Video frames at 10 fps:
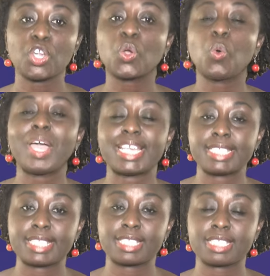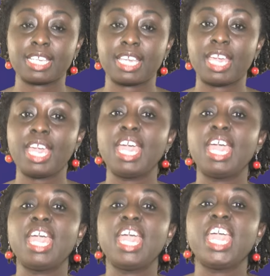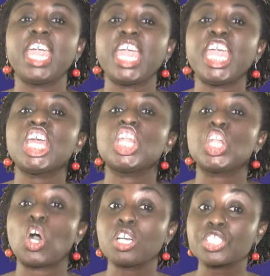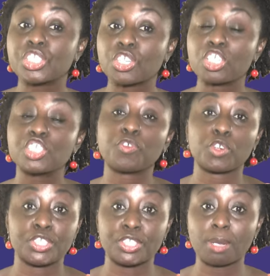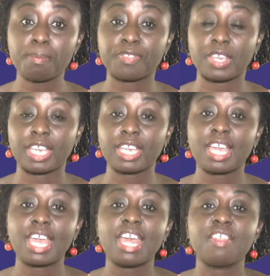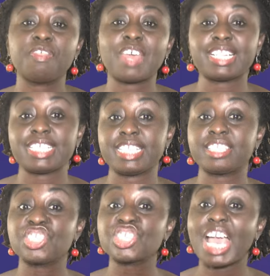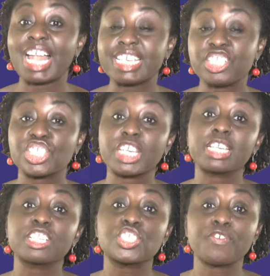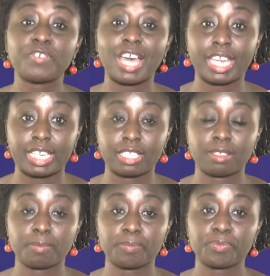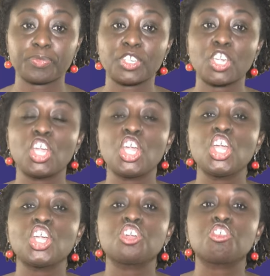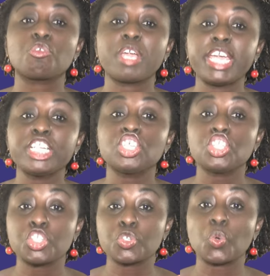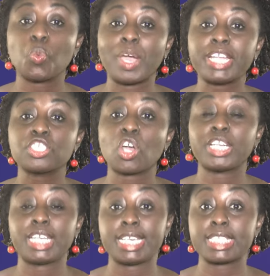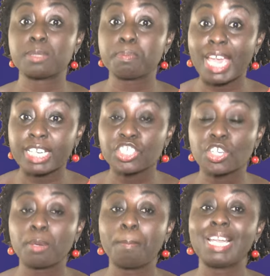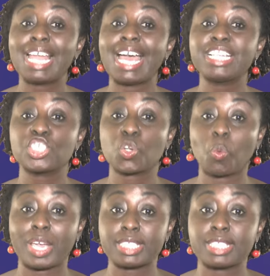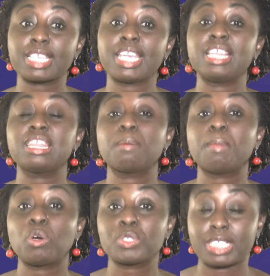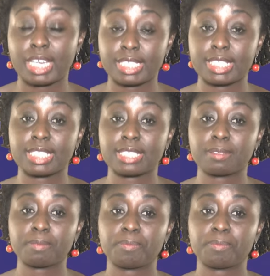Quest, a long search for something that is challenging to find. Grade two went on a special plant quest in the mountains.